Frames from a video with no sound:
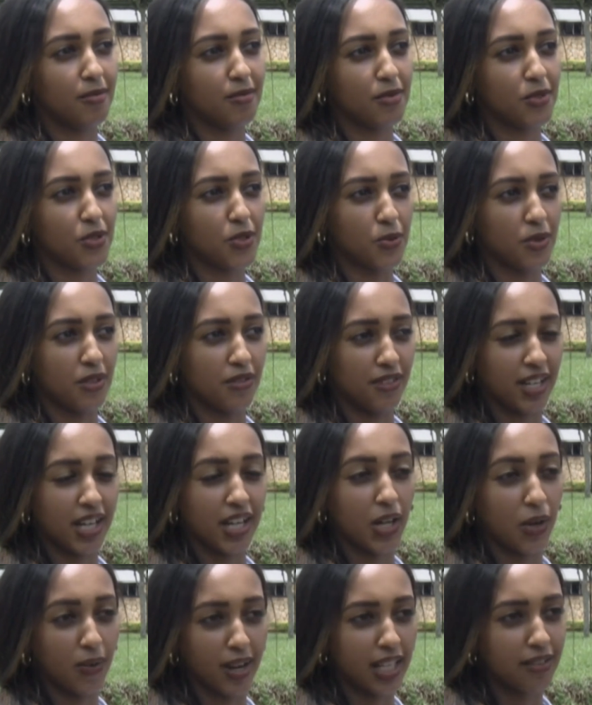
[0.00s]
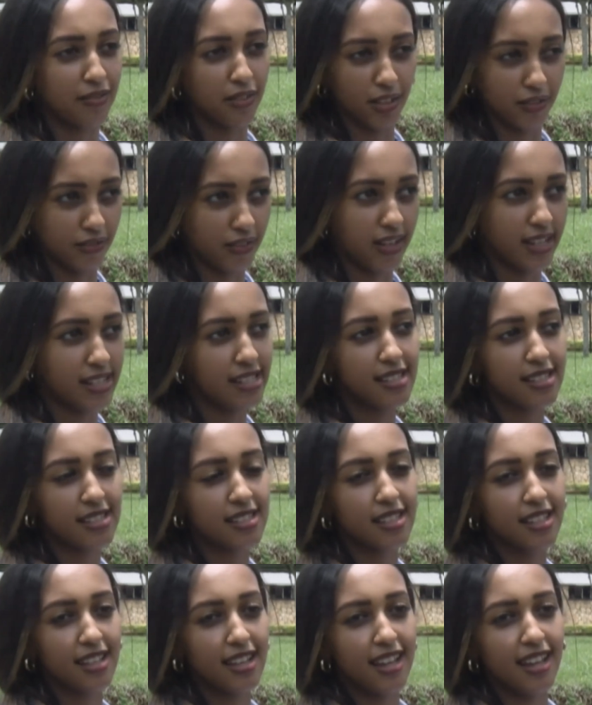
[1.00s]
So we're very grateful for it,
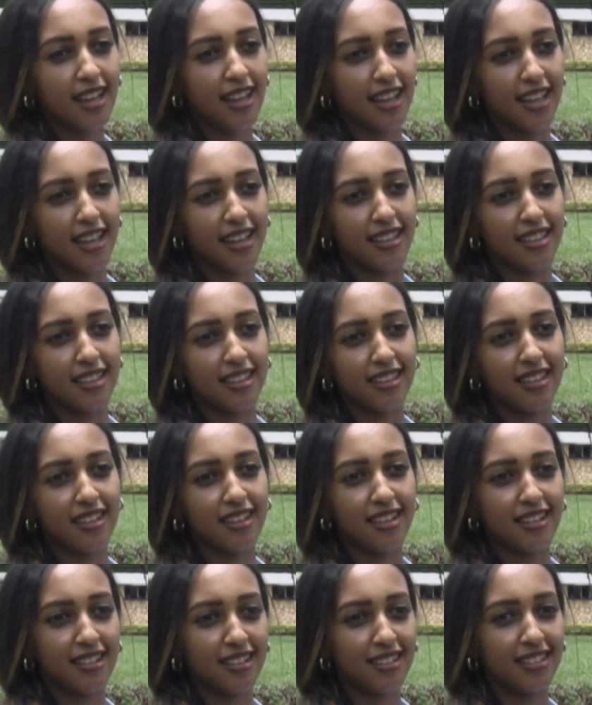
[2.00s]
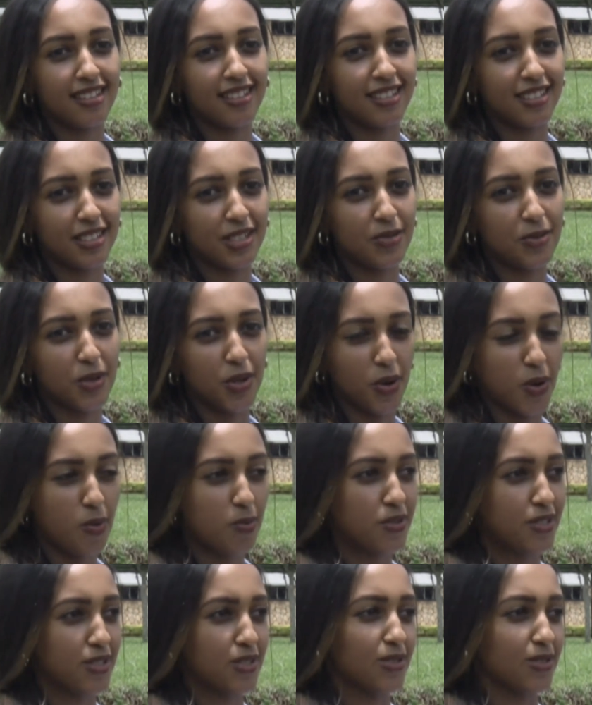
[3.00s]
and we
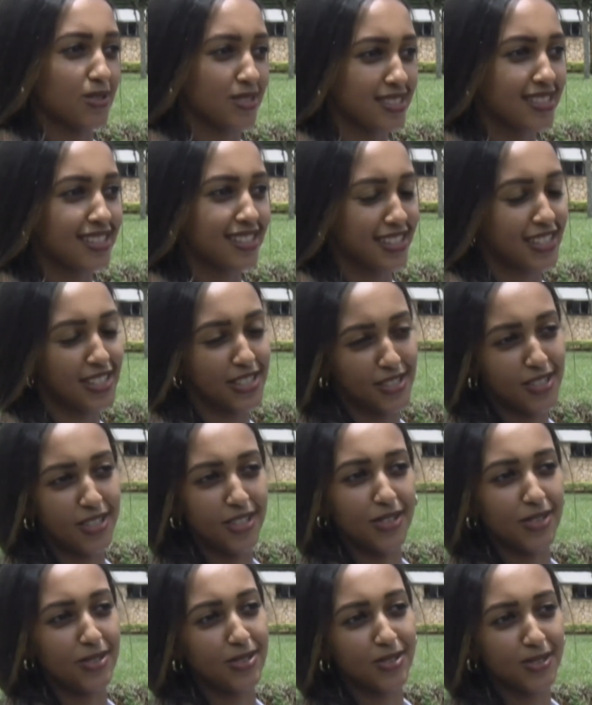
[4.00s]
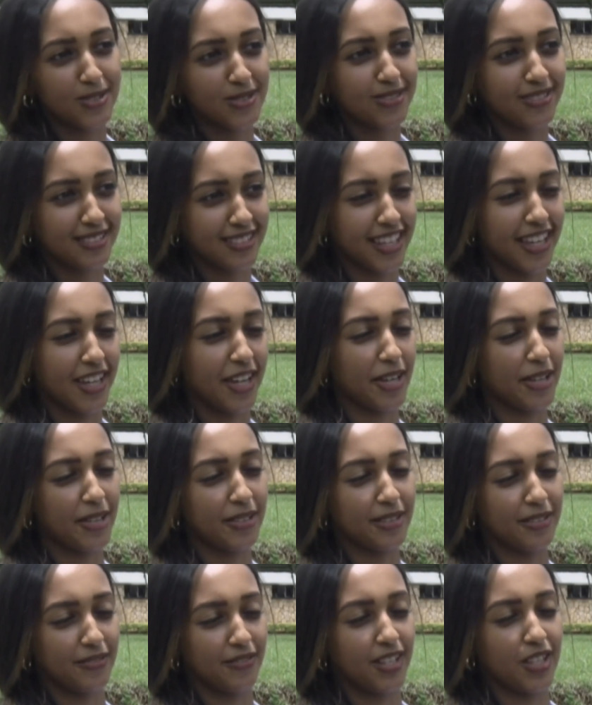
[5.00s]
hope to continue here
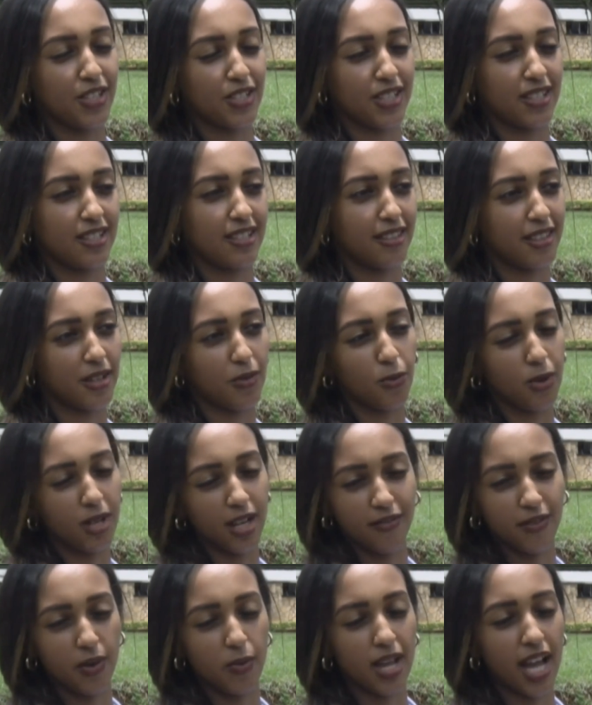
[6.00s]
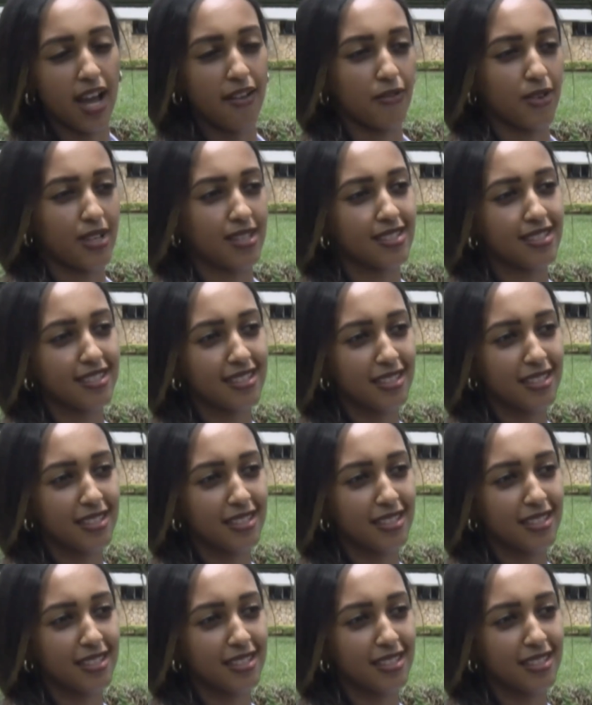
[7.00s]
and finish whatever we have us.